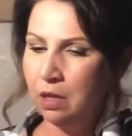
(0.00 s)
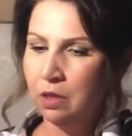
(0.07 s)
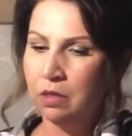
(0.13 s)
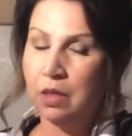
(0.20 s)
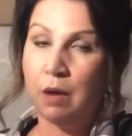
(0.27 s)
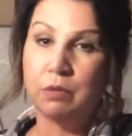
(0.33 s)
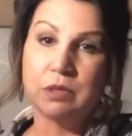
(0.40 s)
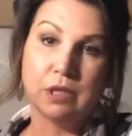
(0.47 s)

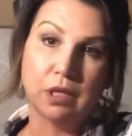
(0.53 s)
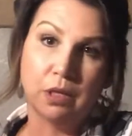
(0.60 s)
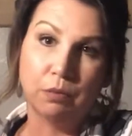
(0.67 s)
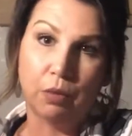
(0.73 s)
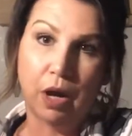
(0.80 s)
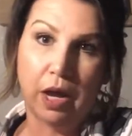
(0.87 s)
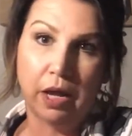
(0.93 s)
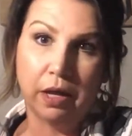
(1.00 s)
that was a good
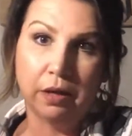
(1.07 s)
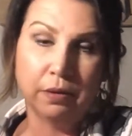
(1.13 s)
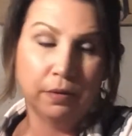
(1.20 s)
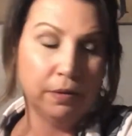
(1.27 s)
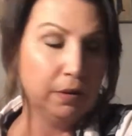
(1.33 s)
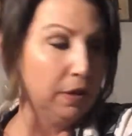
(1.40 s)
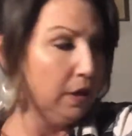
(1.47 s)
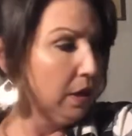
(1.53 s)
buy.
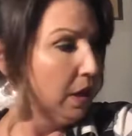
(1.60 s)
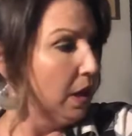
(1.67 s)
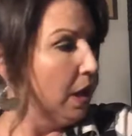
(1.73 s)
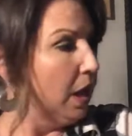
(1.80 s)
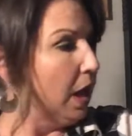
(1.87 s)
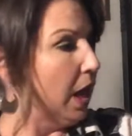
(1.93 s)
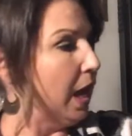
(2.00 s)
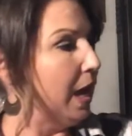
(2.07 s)

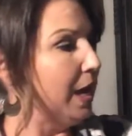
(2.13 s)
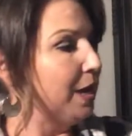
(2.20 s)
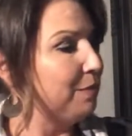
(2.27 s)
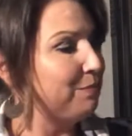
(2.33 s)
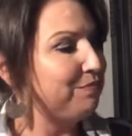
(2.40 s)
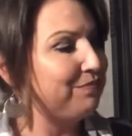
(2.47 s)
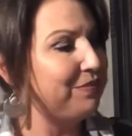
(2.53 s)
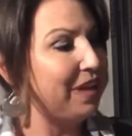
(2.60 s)

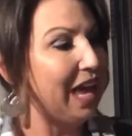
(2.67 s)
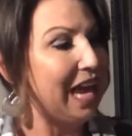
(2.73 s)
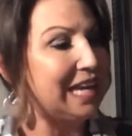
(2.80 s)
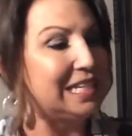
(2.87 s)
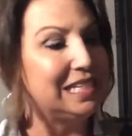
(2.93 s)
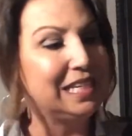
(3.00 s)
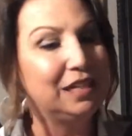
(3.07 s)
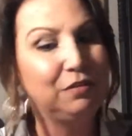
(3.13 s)
Um, I
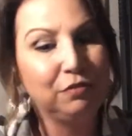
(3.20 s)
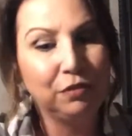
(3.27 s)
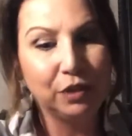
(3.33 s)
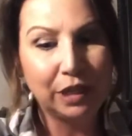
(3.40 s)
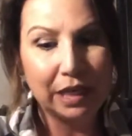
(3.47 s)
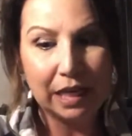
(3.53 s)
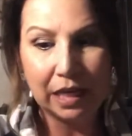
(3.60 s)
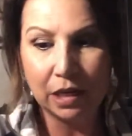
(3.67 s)
did
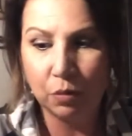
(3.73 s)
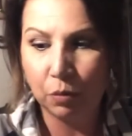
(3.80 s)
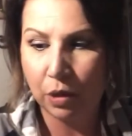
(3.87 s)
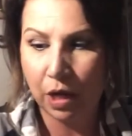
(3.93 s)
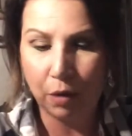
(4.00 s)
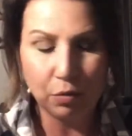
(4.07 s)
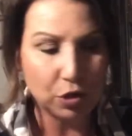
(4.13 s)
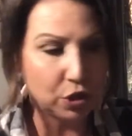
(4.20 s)
forget when
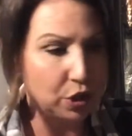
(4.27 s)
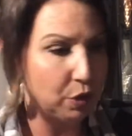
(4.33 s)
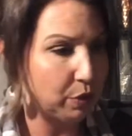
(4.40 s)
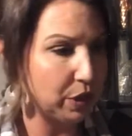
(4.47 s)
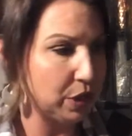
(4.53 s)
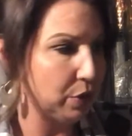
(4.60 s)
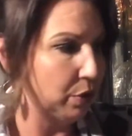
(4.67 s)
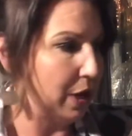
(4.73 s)
I was
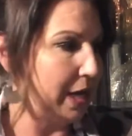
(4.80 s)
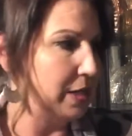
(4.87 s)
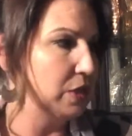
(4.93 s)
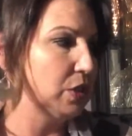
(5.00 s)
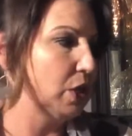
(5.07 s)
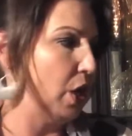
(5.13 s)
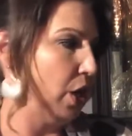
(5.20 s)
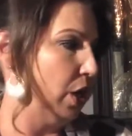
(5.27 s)
showing you guys
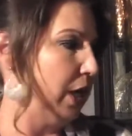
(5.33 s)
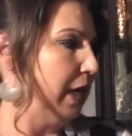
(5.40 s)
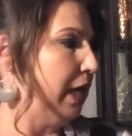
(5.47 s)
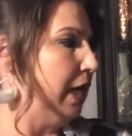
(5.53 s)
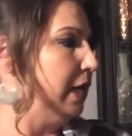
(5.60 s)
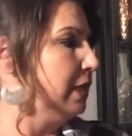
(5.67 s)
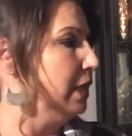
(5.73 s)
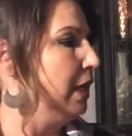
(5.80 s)

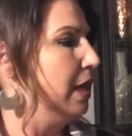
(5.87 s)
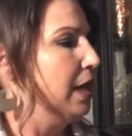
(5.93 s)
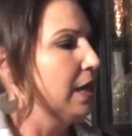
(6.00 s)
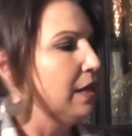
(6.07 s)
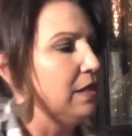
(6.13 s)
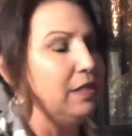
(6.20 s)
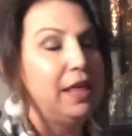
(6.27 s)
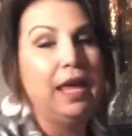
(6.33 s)
Target
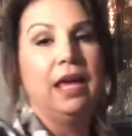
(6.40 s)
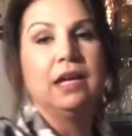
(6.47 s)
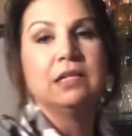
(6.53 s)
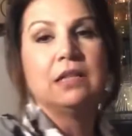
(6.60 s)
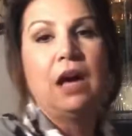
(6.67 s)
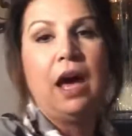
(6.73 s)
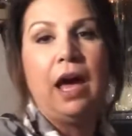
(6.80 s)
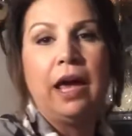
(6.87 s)
that
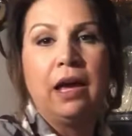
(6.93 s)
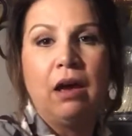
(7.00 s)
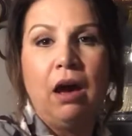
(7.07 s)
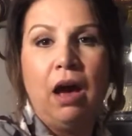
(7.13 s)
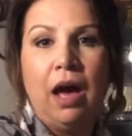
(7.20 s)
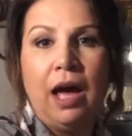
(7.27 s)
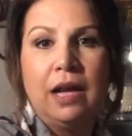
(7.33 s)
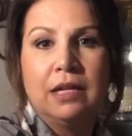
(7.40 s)
I
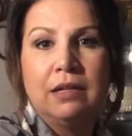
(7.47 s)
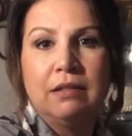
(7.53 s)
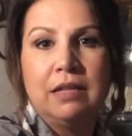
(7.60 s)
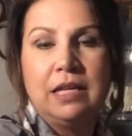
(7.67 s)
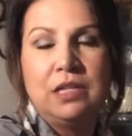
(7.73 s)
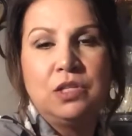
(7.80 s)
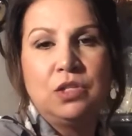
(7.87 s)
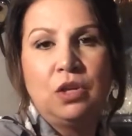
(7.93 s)
got
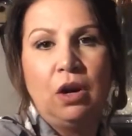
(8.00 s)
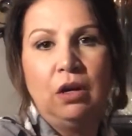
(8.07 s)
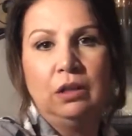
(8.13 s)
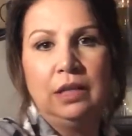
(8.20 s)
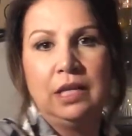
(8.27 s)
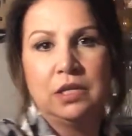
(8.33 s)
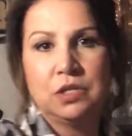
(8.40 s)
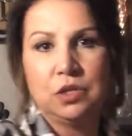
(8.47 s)
these
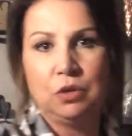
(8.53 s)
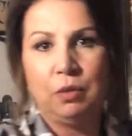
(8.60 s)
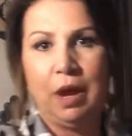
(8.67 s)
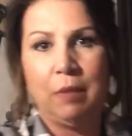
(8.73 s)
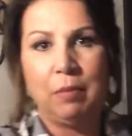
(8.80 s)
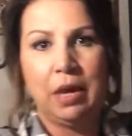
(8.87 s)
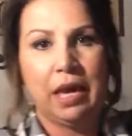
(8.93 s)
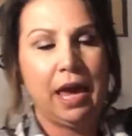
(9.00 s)
Darling
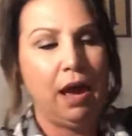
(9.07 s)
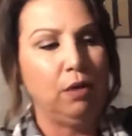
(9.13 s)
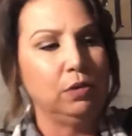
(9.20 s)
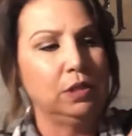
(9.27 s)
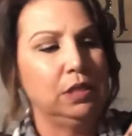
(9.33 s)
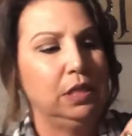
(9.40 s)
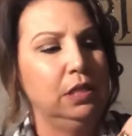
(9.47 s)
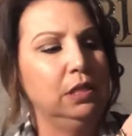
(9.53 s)
ceramic
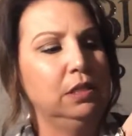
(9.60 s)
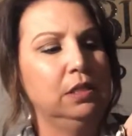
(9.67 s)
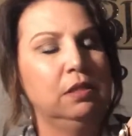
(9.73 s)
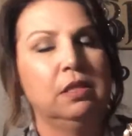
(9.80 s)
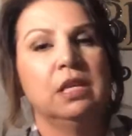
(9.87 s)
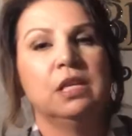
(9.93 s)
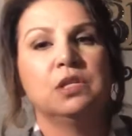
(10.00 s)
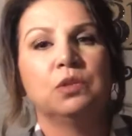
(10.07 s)
houses.
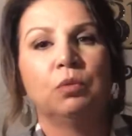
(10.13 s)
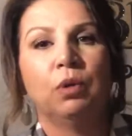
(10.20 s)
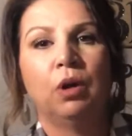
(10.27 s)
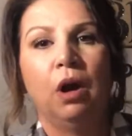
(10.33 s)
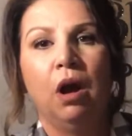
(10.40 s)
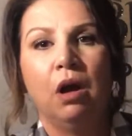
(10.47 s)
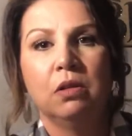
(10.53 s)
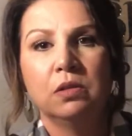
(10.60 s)
These were
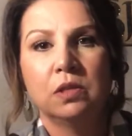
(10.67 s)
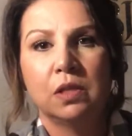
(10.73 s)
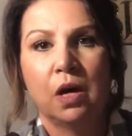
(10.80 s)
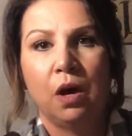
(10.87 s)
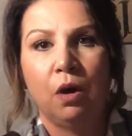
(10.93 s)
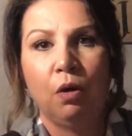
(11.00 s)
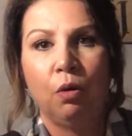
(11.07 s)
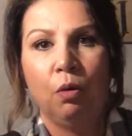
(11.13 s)

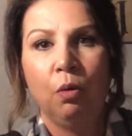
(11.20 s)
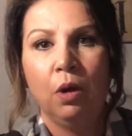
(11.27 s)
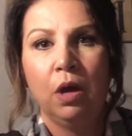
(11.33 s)
also